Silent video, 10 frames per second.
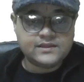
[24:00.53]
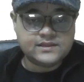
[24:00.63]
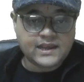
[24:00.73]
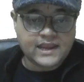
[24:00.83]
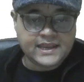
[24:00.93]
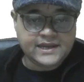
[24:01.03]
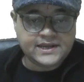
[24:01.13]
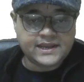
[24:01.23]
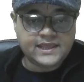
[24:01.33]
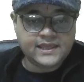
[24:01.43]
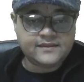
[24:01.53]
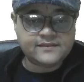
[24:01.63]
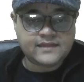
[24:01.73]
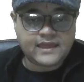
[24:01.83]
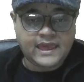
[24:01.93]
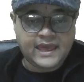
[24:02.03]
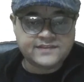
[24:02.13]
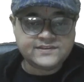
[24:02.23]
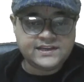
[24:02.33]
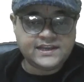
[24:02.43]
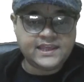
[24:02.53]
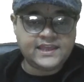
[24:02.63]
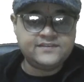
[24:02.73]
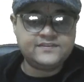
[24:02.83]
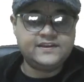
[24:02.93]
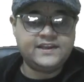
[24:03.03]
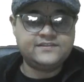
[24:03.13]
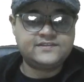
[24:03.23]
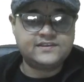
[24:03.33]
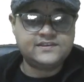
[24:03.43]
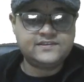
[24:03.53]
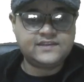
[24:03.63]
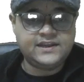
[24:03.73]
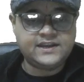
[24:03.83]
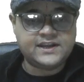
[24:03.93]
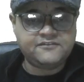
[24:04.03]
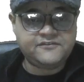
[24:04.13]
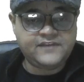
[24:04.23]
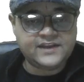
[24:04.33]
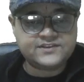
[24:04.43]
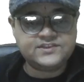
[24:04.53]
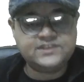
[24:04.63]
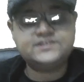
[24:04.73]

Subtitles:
The light ray, as it incidences, it reflects the